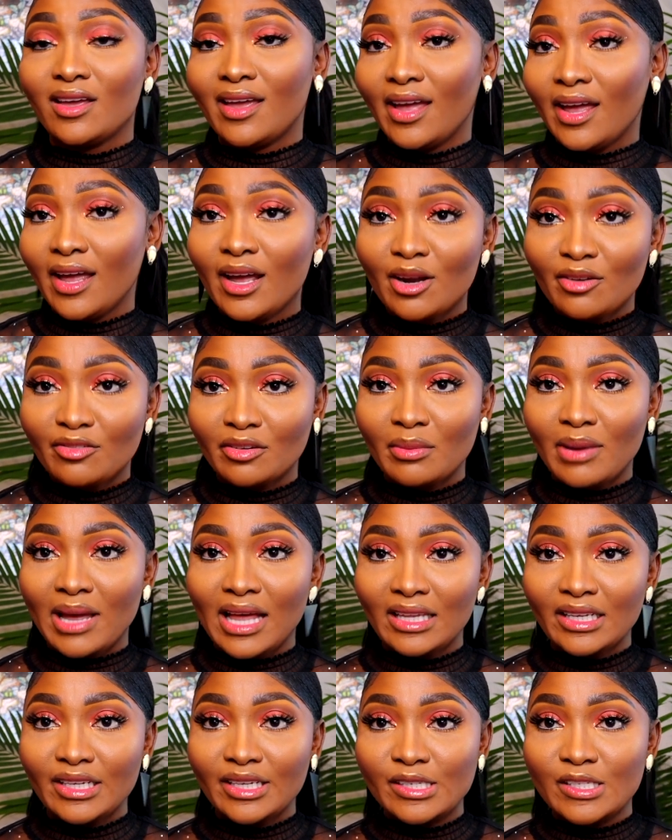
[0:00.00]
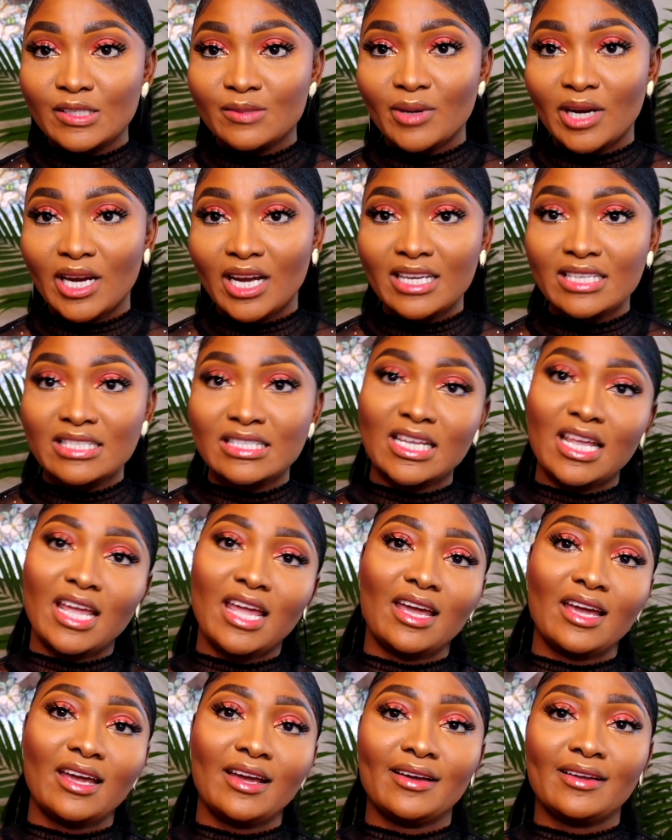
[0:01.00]
hair from AliExpress
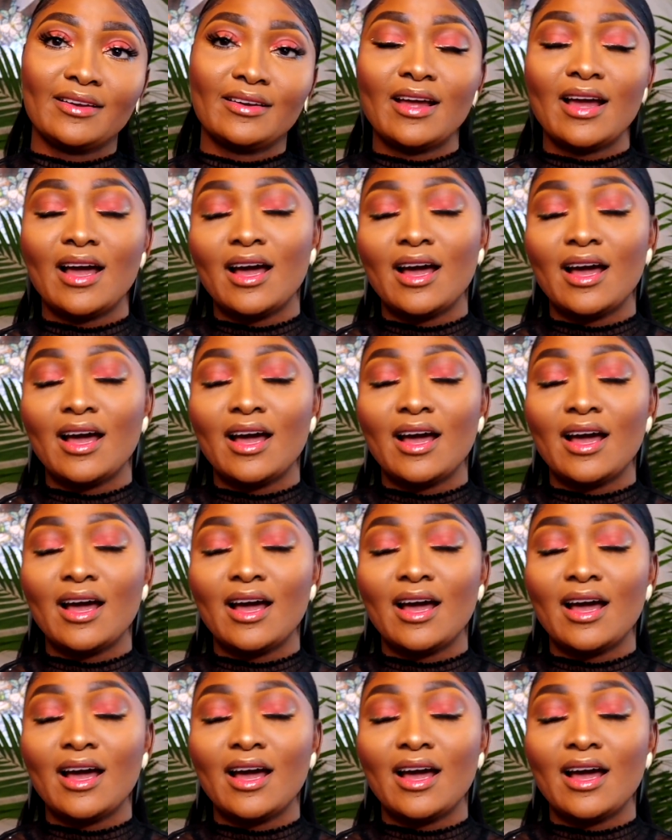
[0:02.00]
and